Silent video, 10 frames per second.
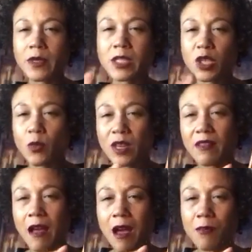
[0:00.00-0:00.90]
It's
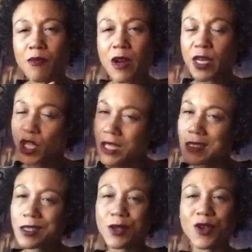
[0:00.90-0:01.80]
the upright,
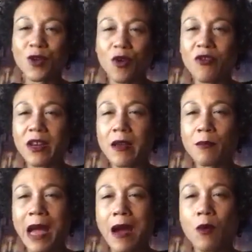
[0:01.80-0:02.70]
she's secure in her
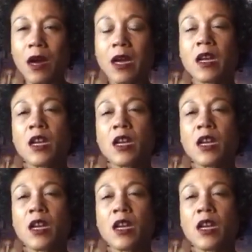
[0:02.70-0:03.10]
power,